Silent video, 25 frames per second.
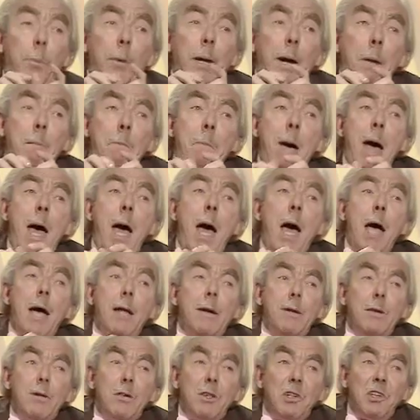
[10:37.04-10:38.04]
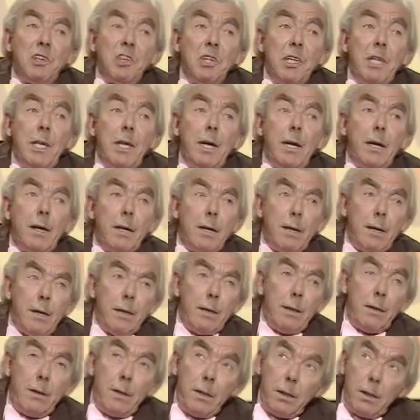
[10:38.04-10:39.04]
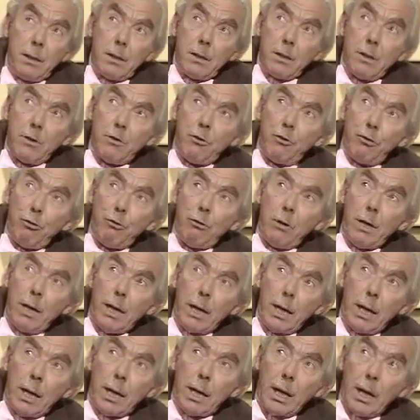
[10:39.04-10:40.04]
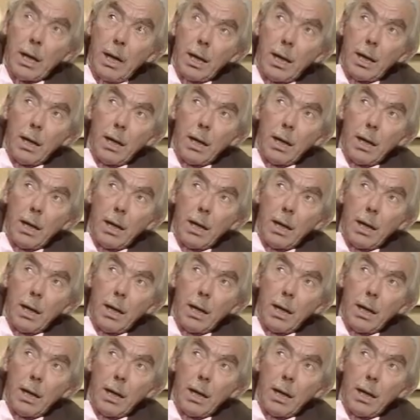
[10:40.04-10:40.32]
be a man sitting neath a tree.